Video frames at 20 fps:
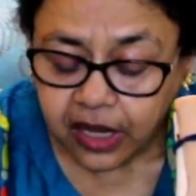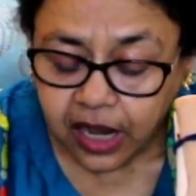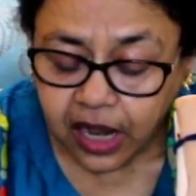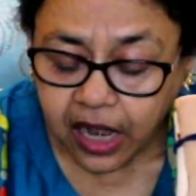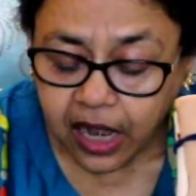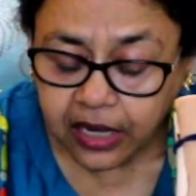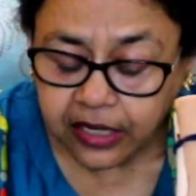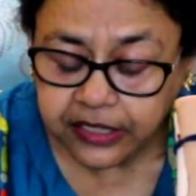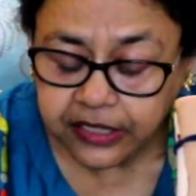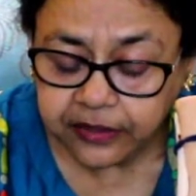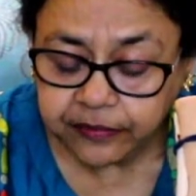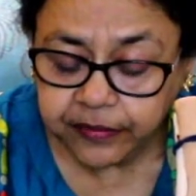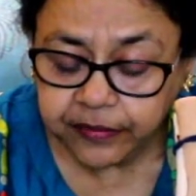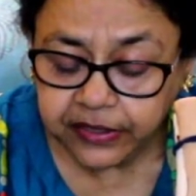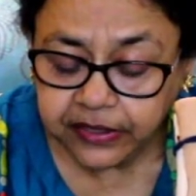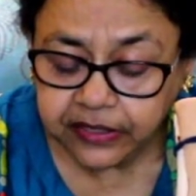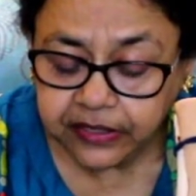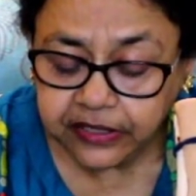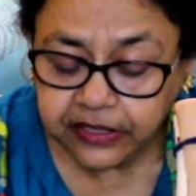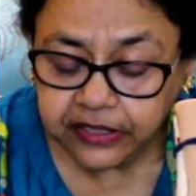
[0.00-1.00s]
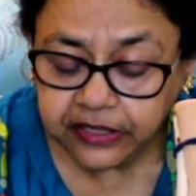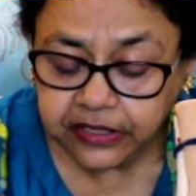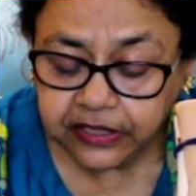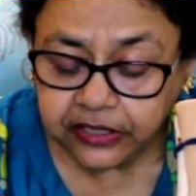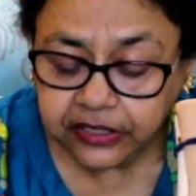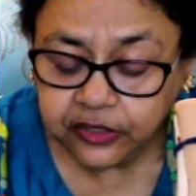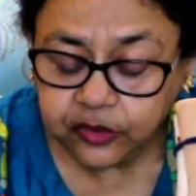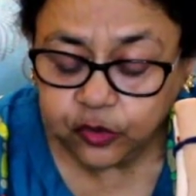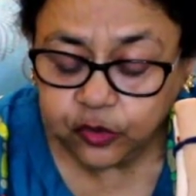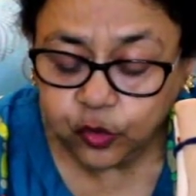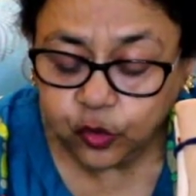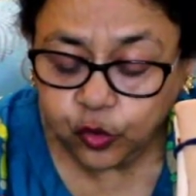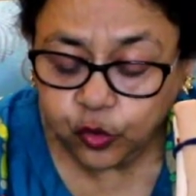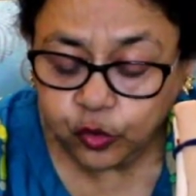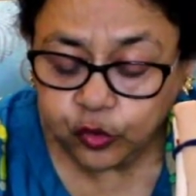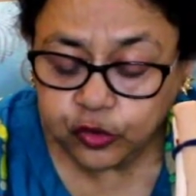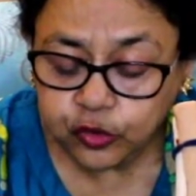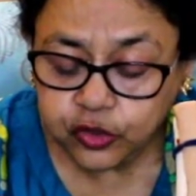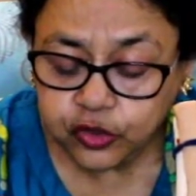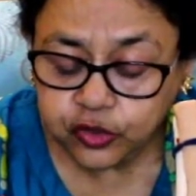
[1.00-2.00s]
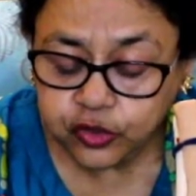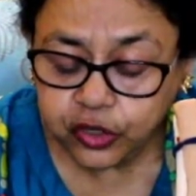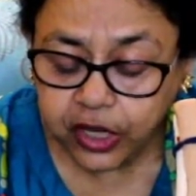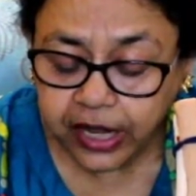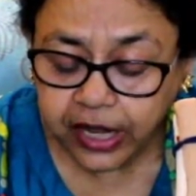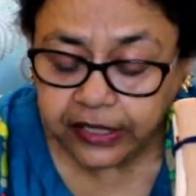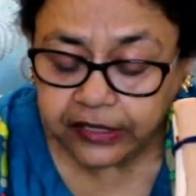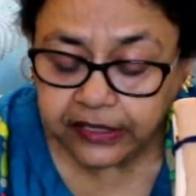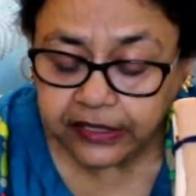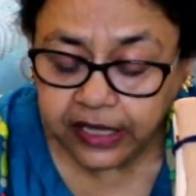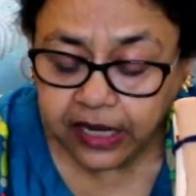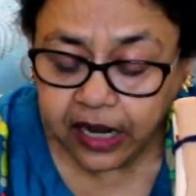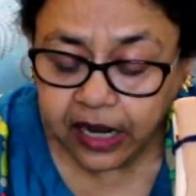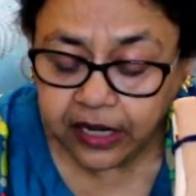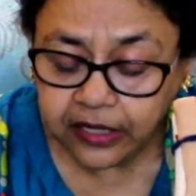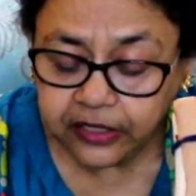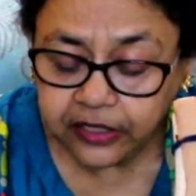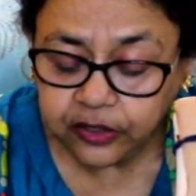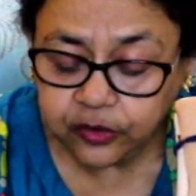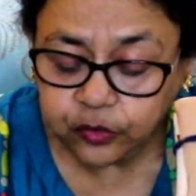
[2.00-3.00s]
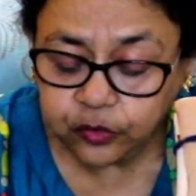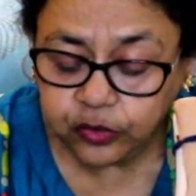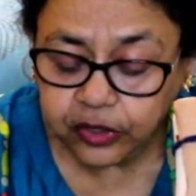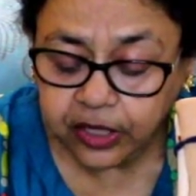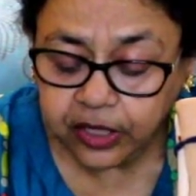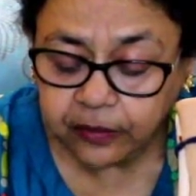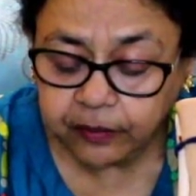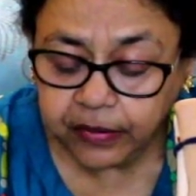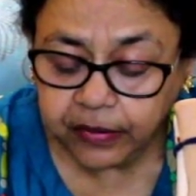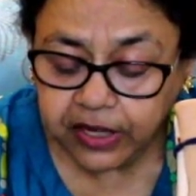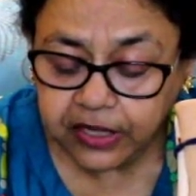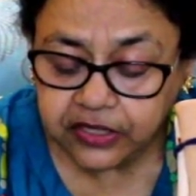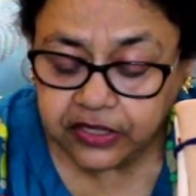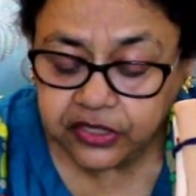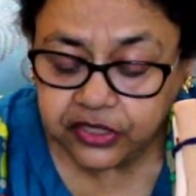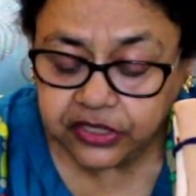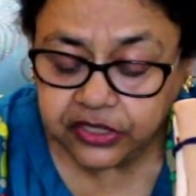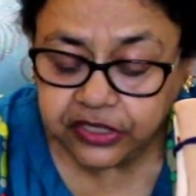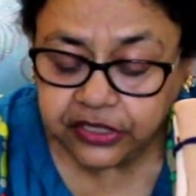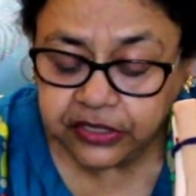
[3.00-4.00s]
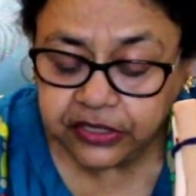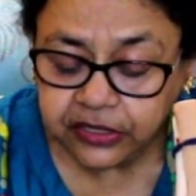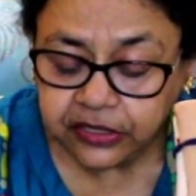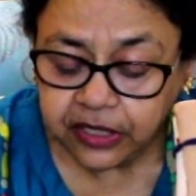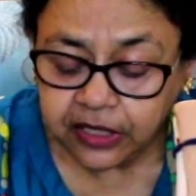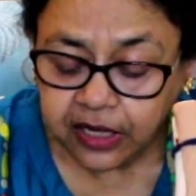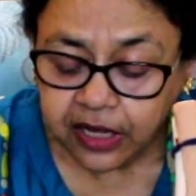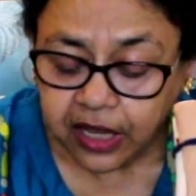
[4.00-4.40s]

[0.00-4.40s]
Ultimately it goes at the articular margin,